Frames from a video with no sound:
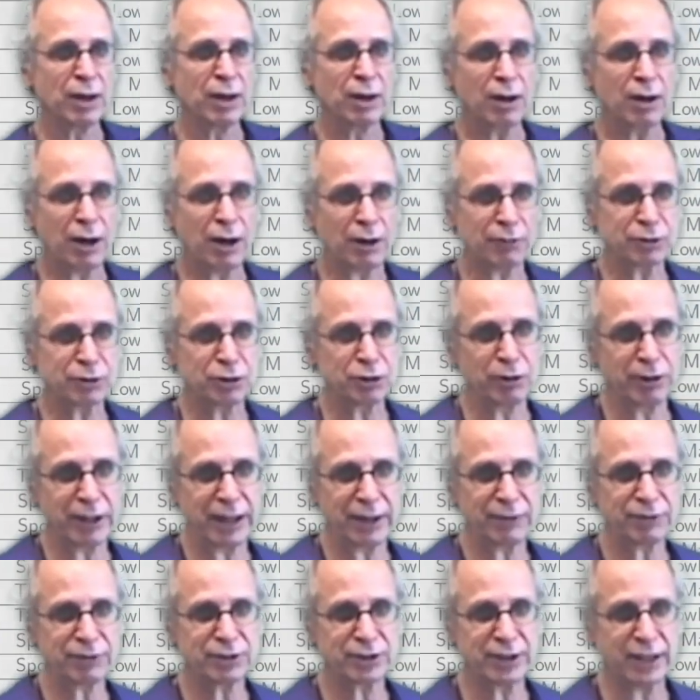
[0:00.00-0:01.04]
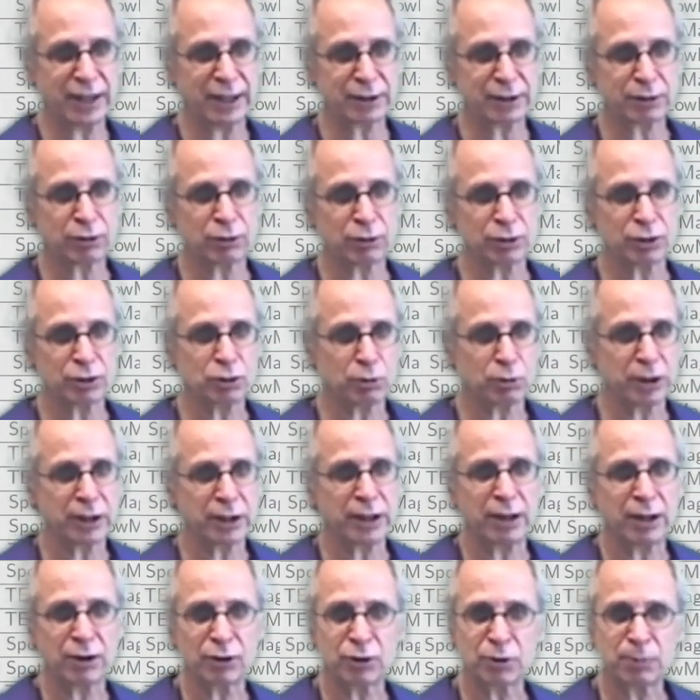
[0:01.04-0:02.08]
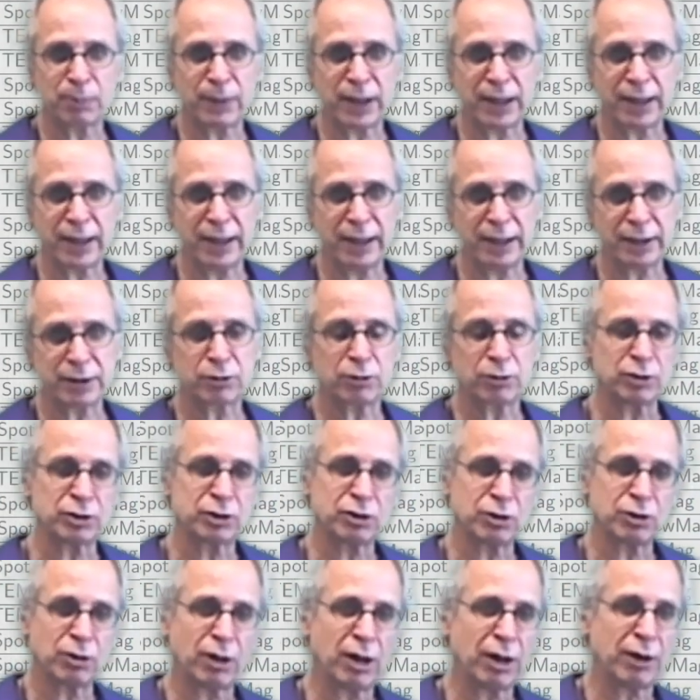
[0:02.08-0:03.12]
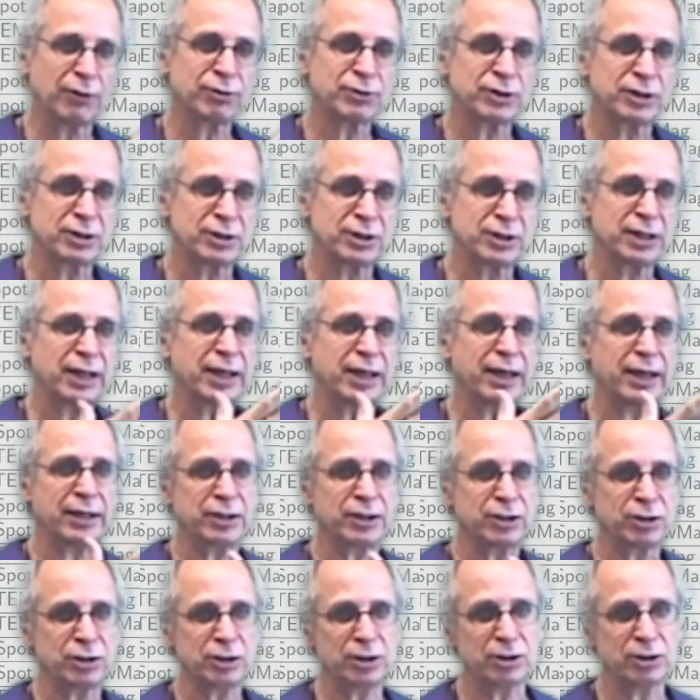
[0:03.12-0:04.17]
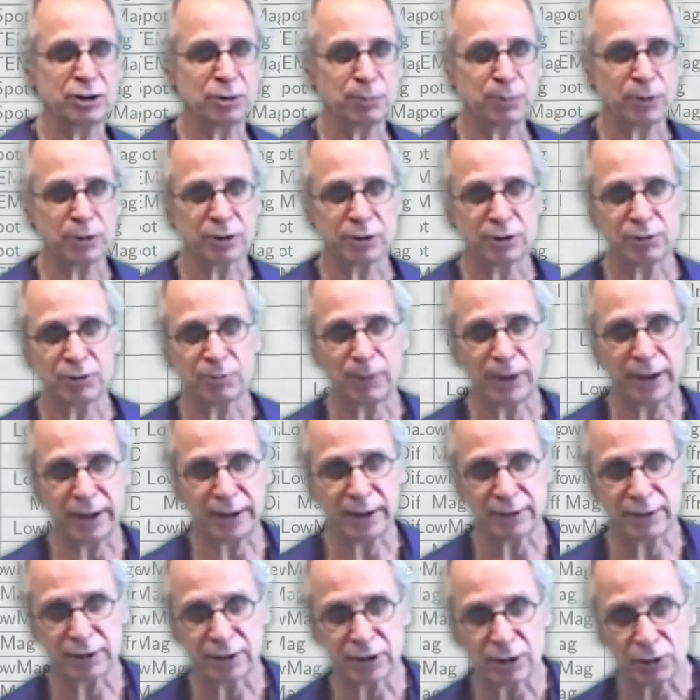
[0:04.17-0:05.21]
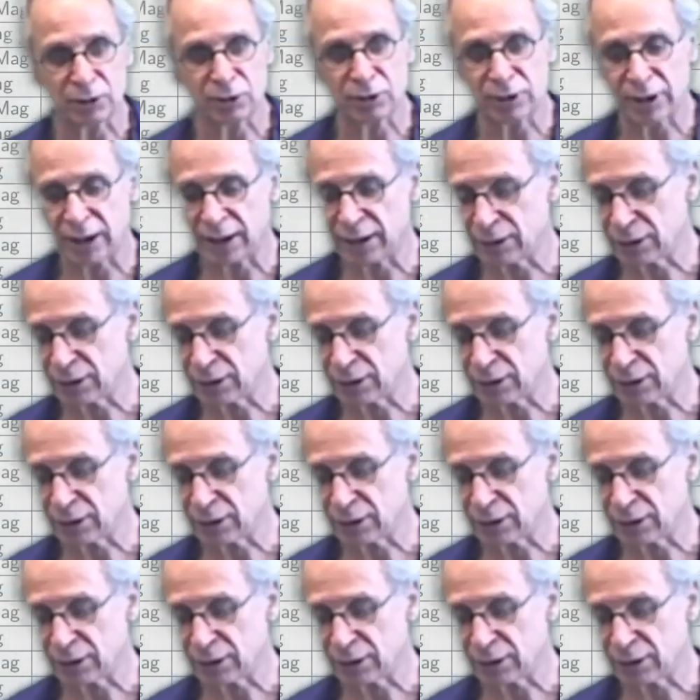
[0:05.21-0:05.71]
after you have the electron sorted out by electrons, so after the energy dispersive plane. So you can